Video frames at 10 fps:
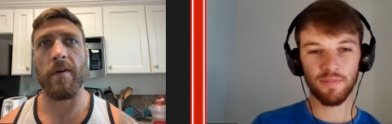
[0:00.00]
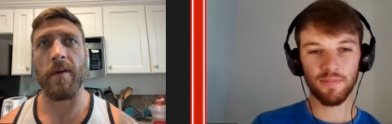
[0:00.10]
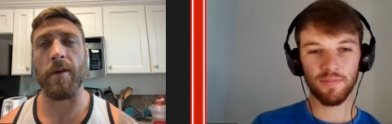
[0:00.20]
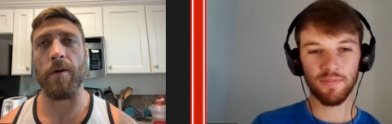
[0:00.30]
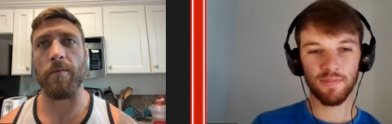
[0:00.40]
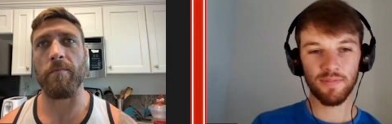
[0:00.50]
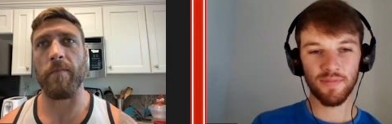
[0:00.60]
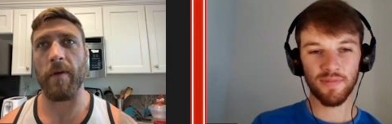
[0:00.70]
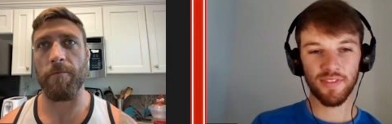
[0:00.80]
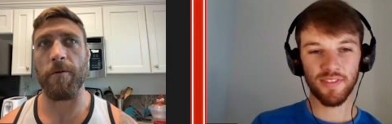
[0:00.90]
Speaker 1: you know,
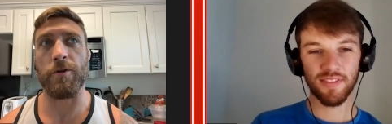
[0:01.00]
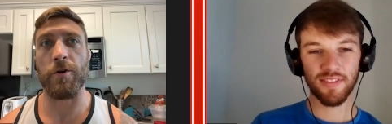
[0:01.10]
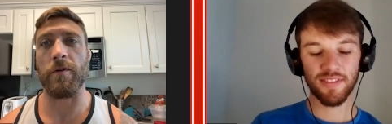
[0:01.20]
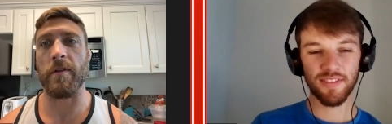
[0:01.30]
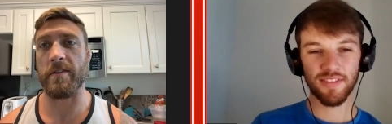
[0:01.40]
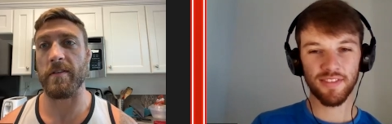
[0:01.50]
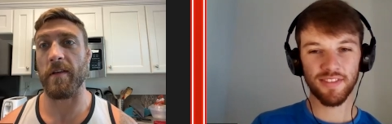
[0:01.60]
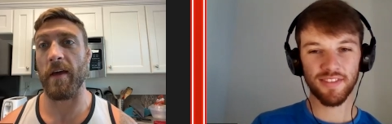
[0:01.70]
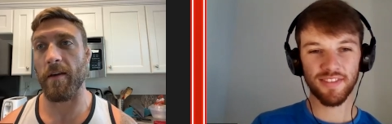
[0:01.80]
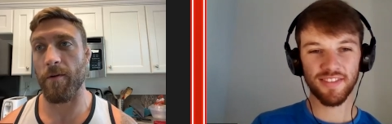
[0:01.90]
for sure this is
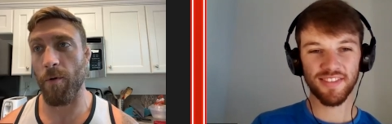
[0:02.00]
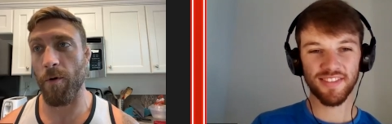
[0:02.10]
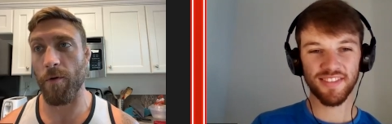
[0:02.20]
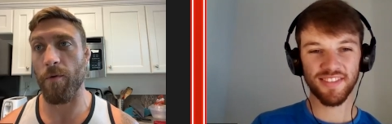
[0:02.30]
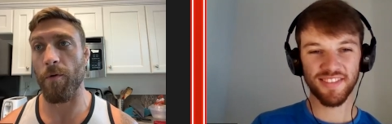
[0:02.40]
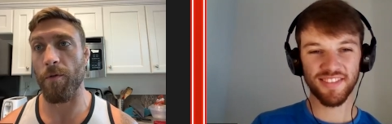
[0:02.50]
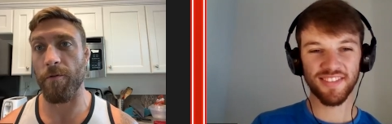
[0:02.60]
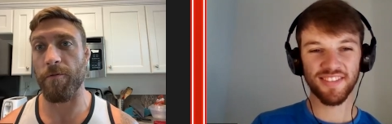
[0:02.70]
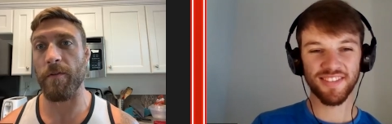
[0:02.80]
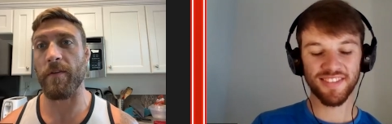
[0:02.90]
like quote unquote the
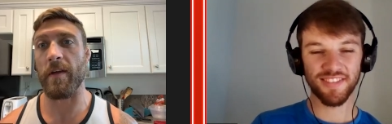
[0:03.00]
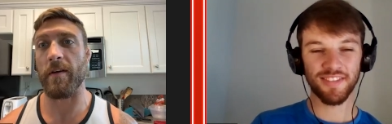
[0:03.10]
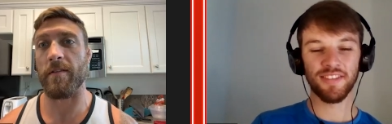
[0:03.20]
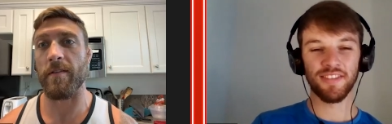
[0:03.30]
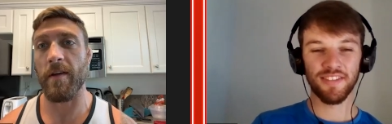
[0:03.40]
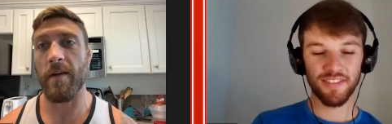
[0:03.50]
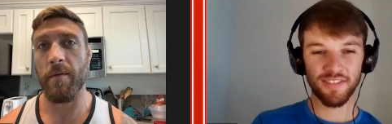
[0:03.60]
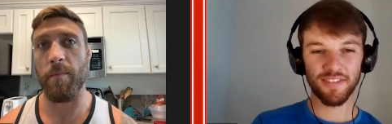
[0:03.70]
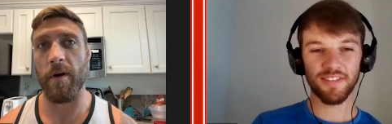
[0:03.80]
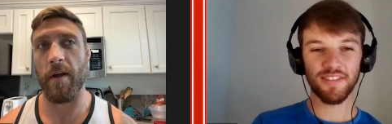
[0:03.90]
50th,
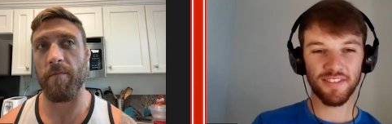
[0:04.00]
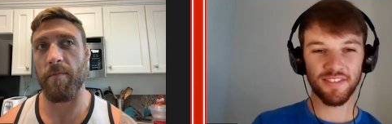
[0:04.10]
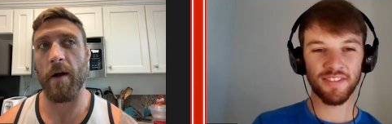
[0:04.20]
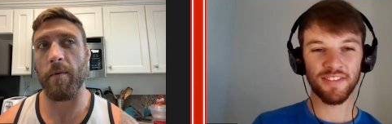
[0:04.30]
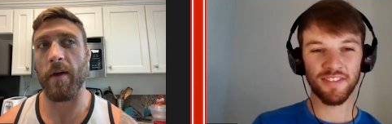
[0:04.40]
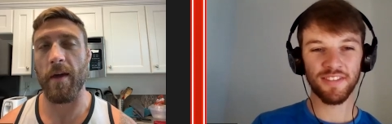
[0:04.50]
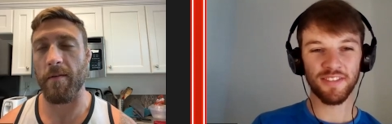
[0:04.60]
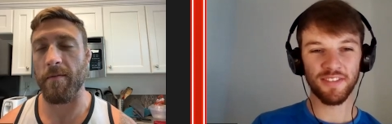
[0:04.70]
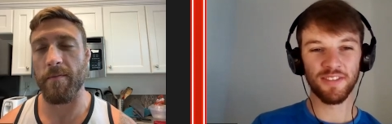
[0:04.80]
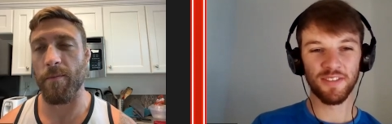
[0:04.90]
but I've probably had
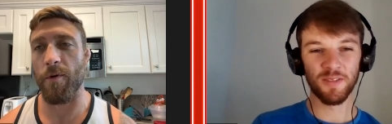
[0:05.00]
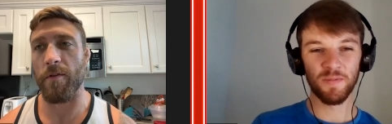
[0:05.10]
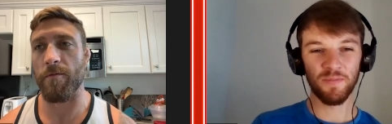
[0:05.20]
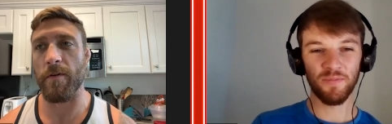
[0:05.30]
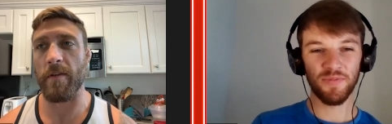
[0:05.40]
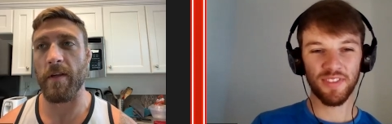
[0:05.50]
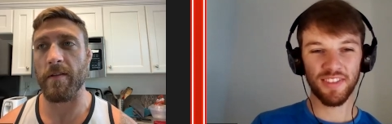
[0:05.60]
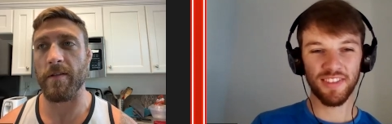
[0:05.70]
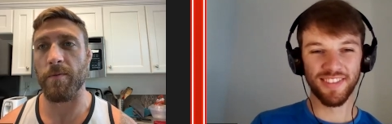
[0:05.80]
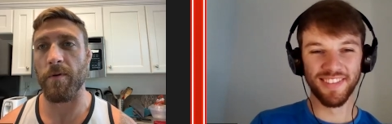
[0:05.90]
more than 50
Speaker 2: at
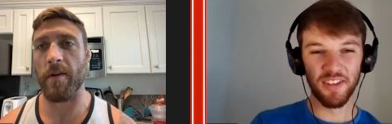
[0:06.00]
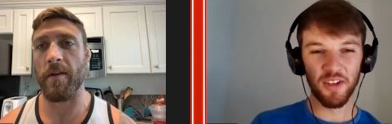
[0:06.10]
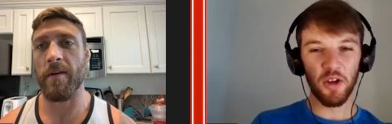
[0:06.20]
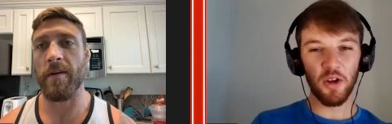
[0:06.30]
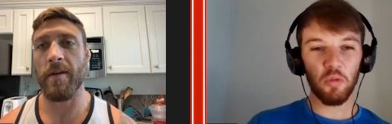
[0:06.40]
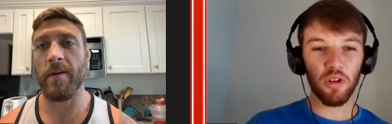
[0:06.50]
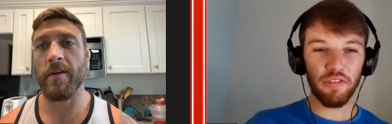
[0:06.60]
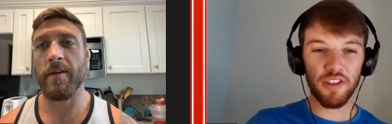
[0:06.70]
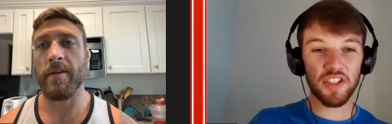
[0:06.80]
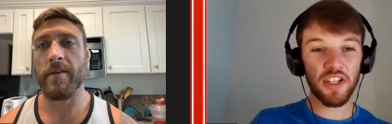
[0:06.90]
this point. Well,
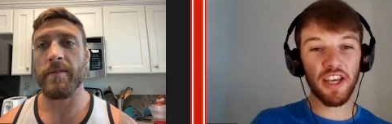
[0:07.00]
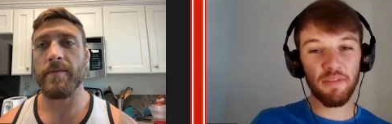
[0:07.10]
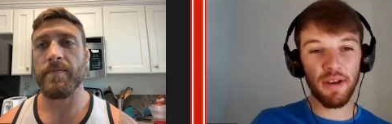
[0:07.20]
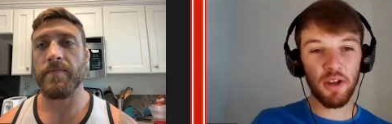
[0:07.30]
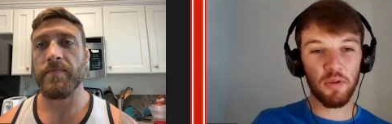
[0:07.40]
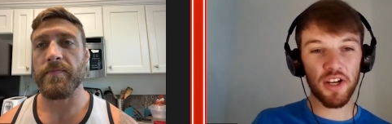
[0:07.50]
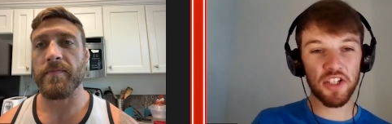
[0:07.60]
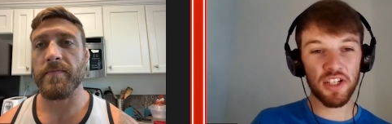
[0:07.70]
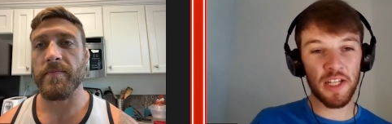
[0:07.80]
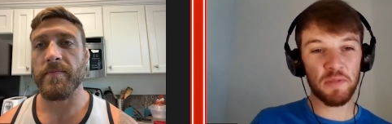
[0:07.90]
for the sake of my
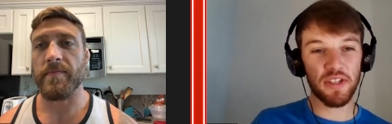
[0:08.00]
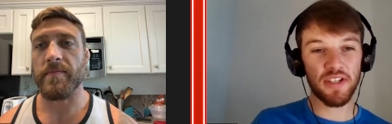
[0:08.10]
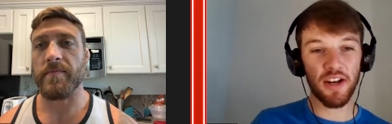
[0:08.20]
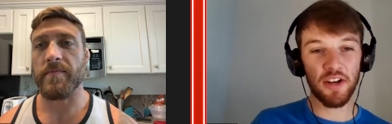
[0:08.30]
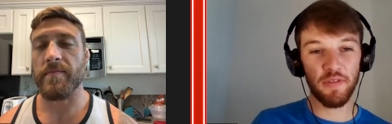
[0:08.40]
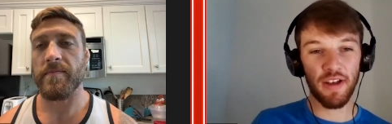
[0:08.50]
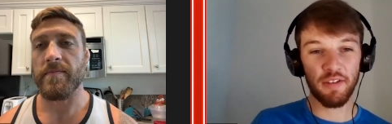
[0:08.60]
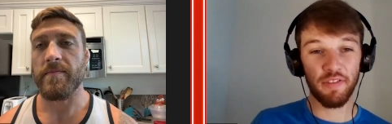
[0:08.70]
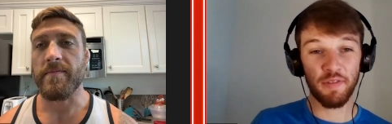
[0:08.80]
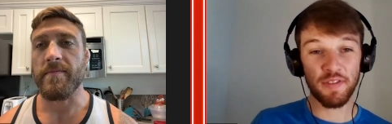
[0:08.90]
question, let's pretend you've
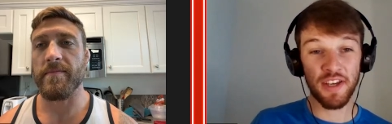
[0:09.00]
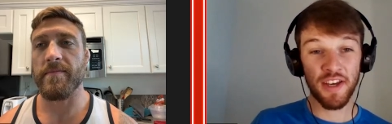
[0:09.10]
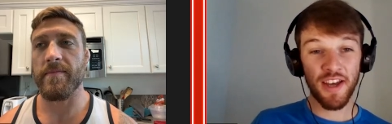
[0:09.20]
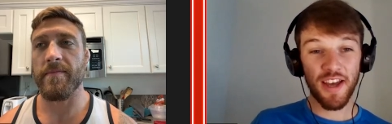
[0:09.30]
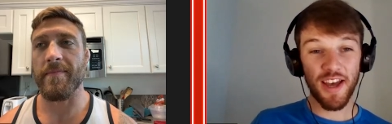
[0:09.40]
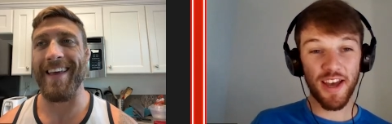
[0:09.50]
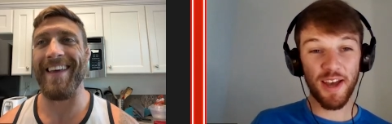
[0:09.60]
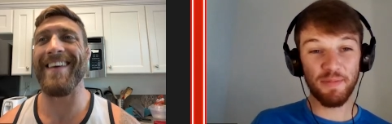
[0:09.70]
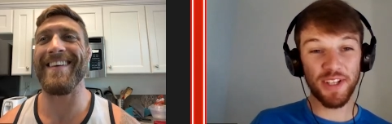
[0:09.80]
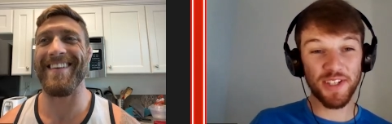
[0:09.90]
had 50.
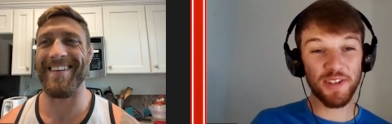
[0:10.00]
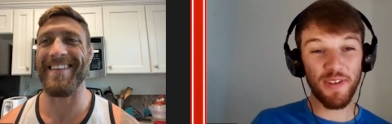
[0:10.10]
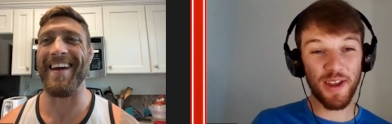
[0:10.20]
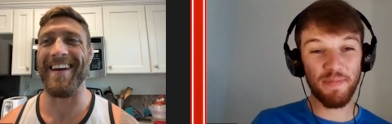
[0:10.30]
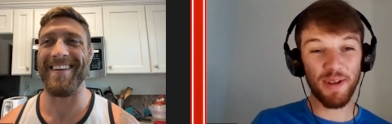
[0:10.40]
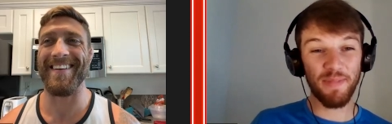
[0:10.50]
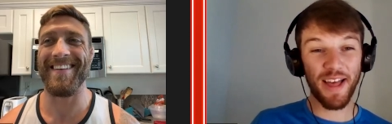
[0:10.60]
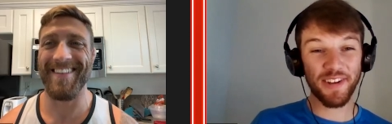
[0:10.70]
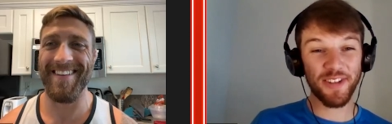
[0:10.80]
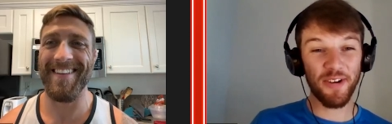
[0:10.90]
Um, but this is a very big
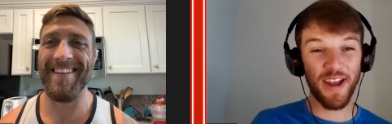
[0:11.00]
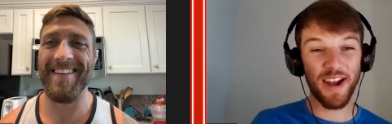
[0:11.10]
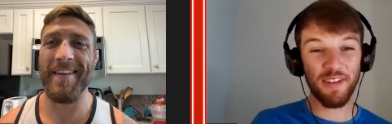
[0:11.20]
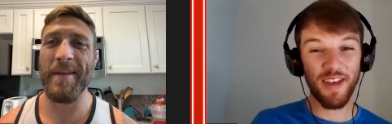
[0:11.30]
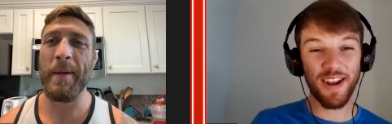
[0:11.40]
milestone in any